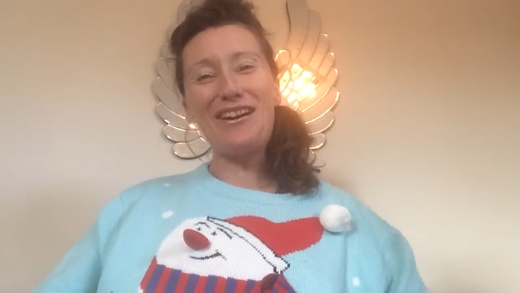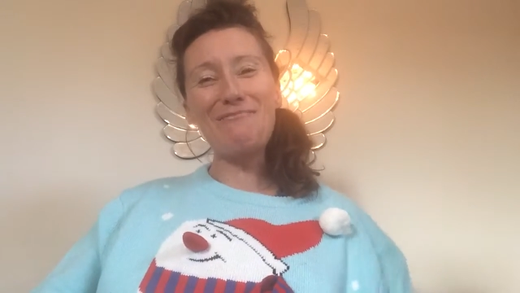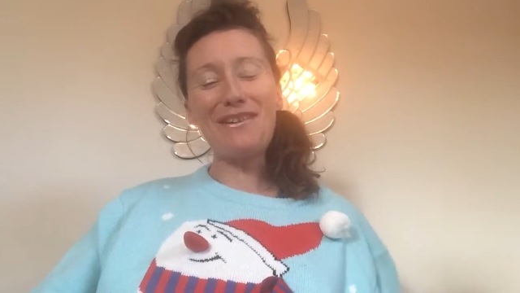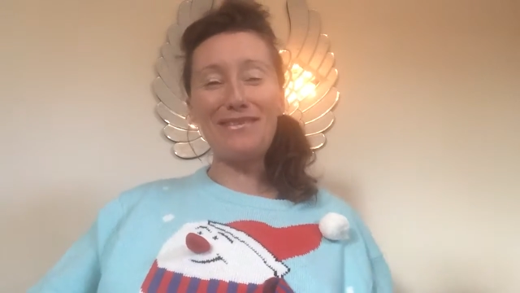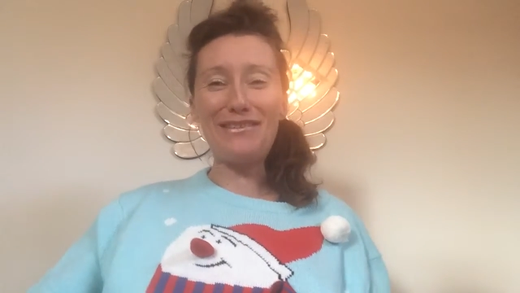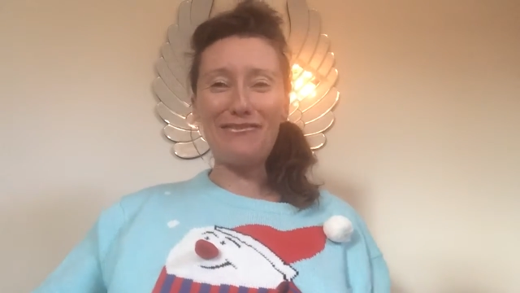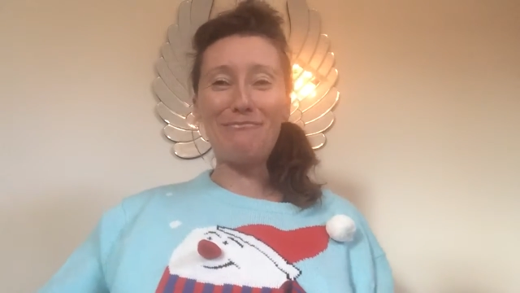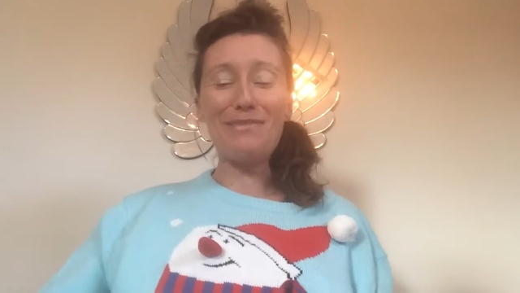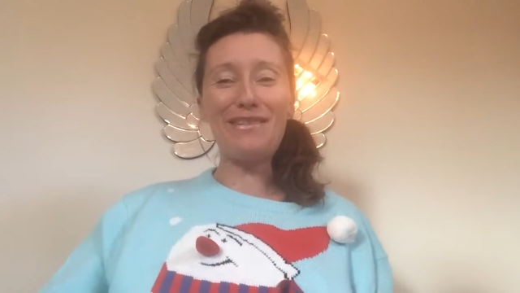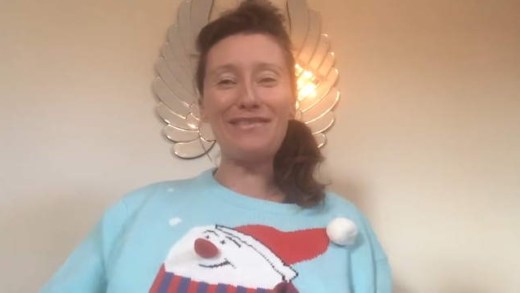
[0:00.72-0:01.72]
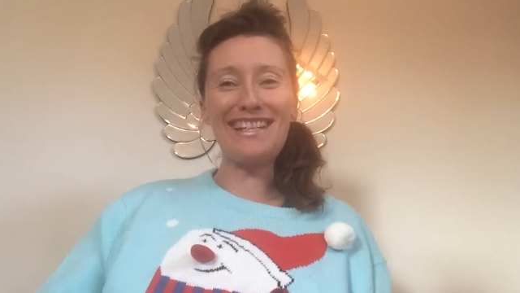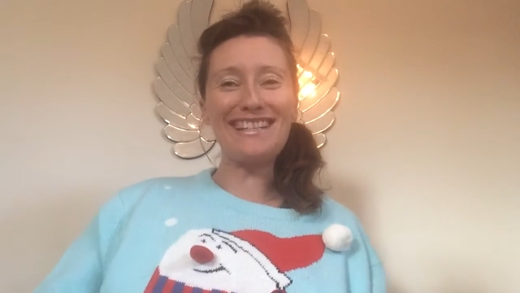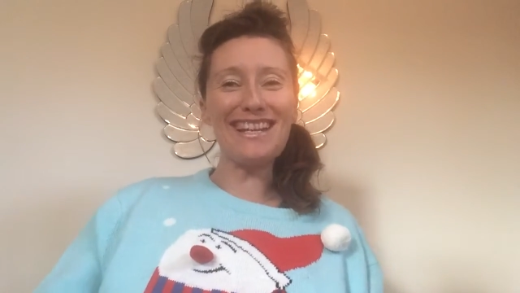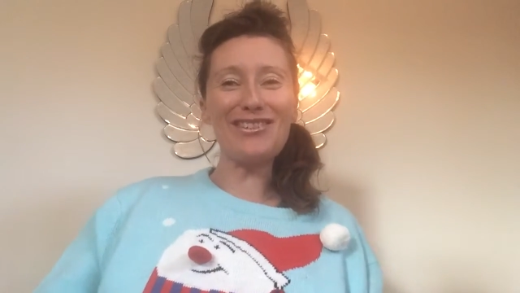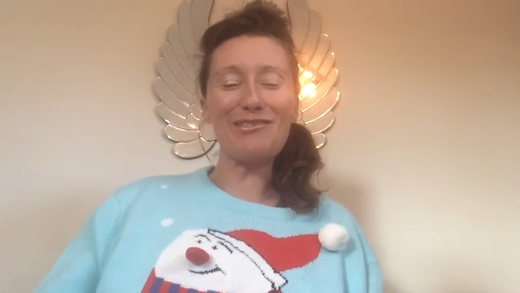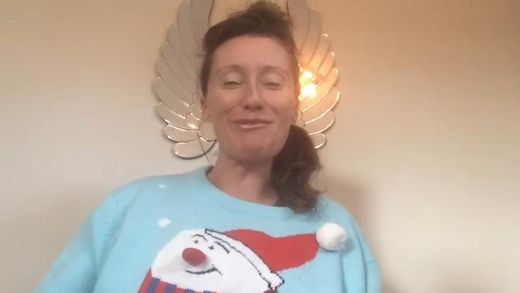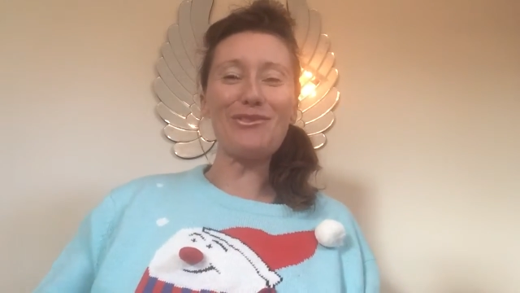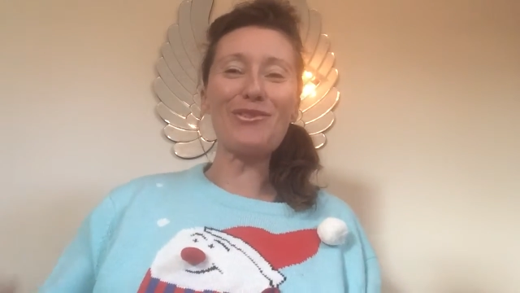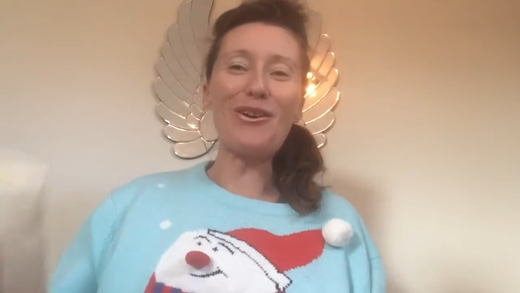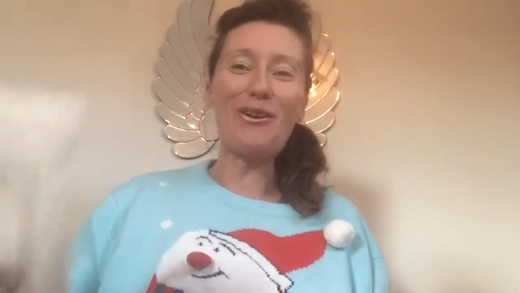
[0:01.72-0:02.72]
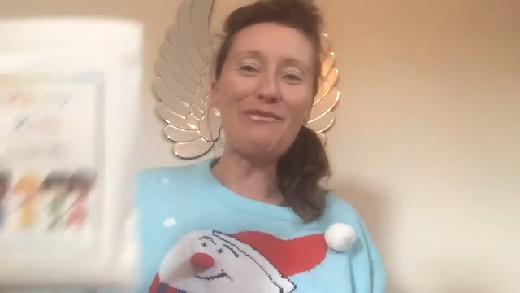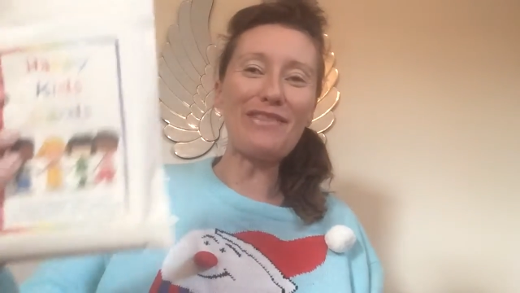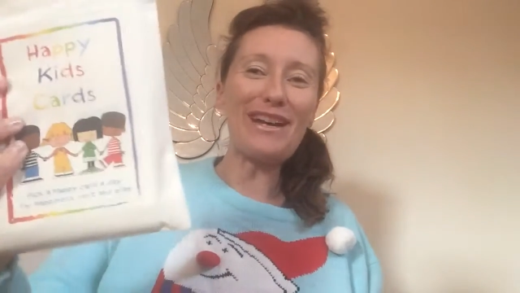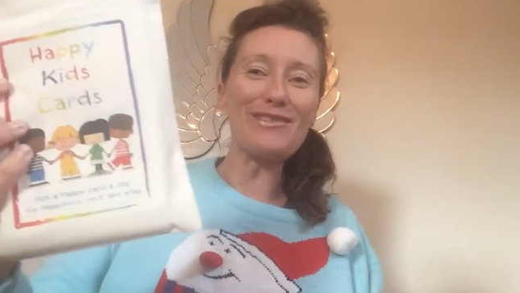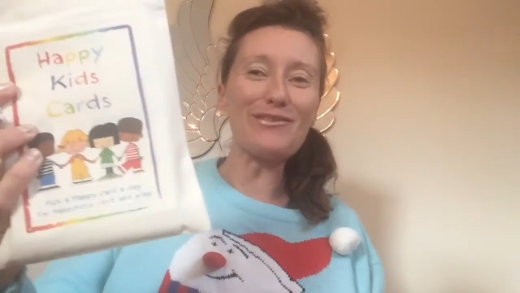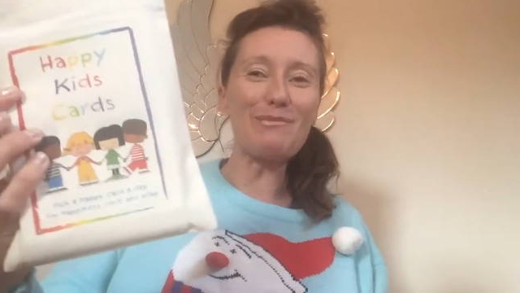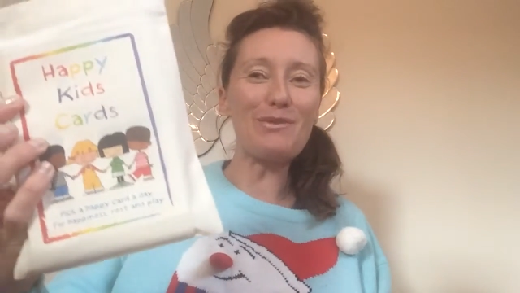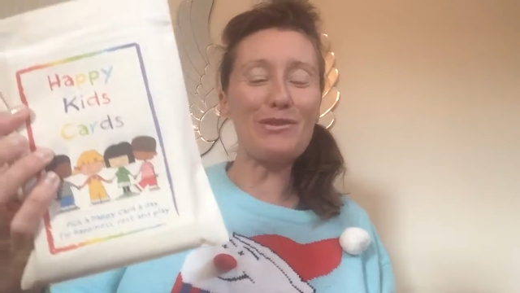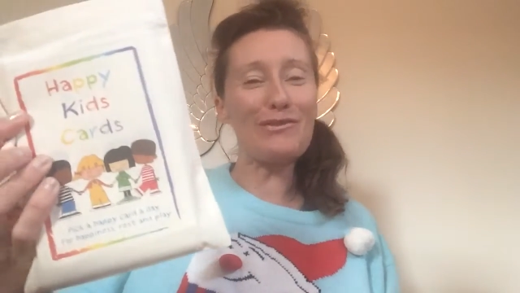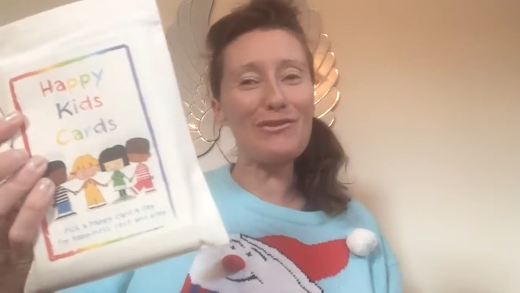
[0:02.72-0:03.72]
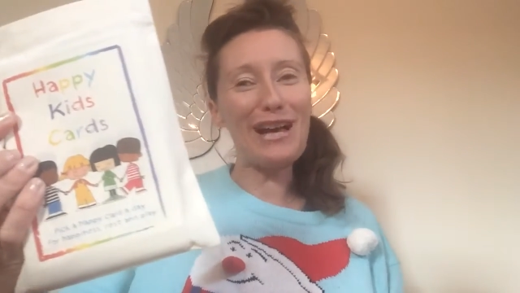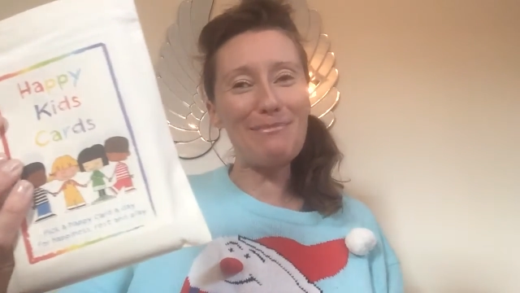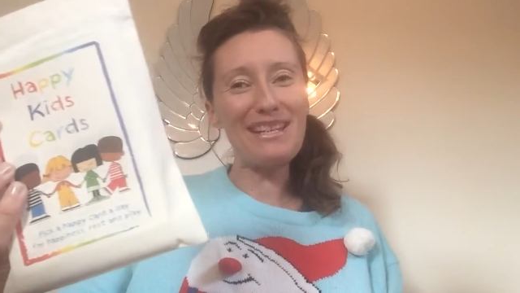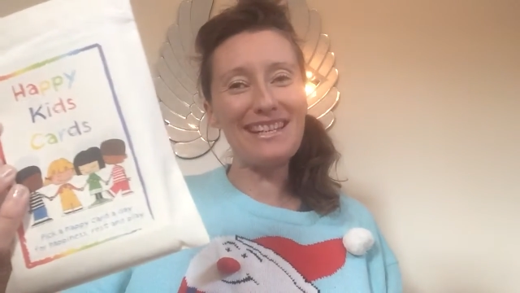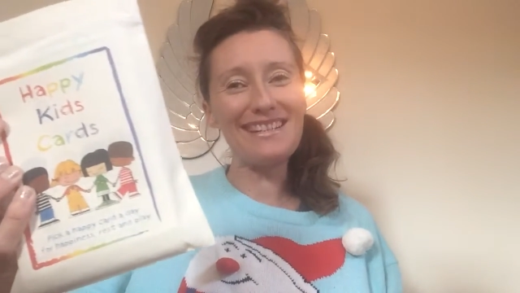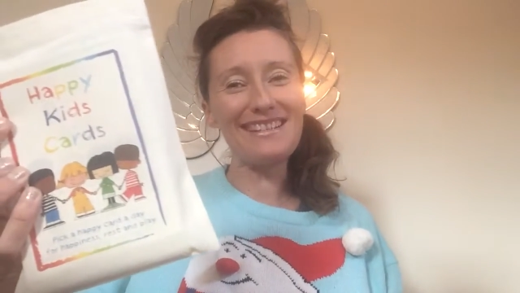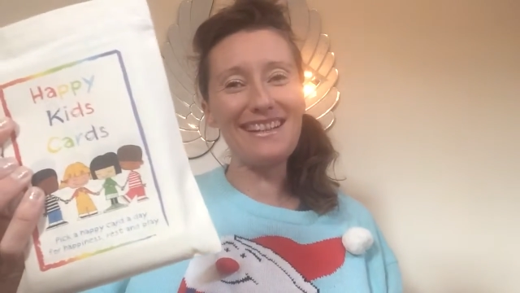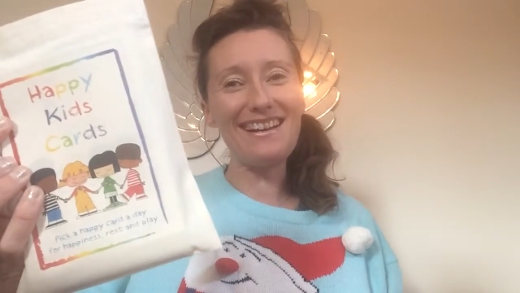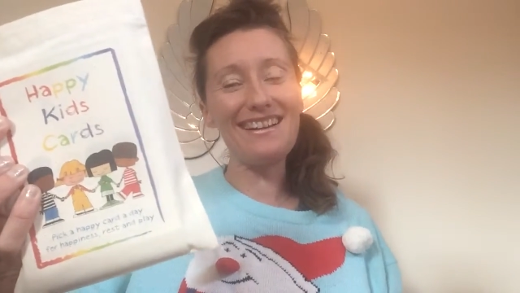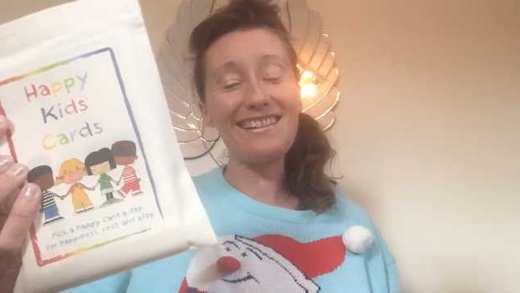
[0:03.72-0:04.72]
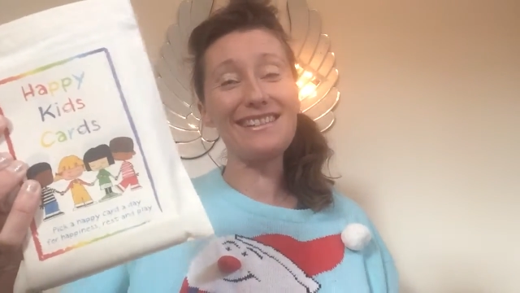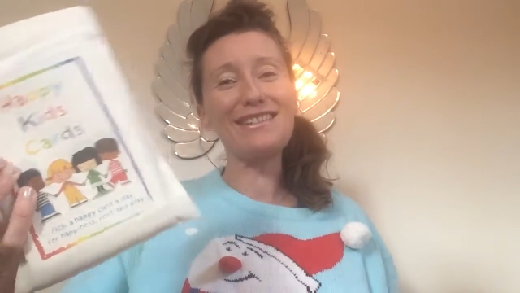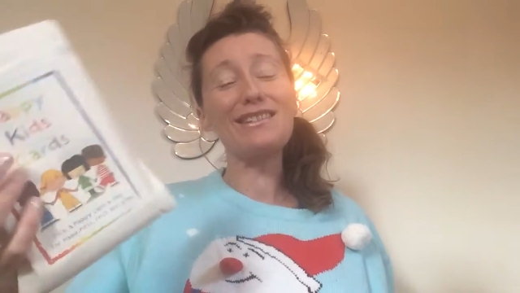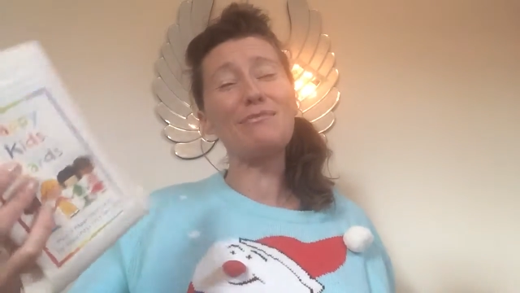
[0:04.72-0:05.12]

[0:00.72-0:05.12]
I'm Beverly from beverlydensham.com, founder of the Beautiful Happy Kids Cards,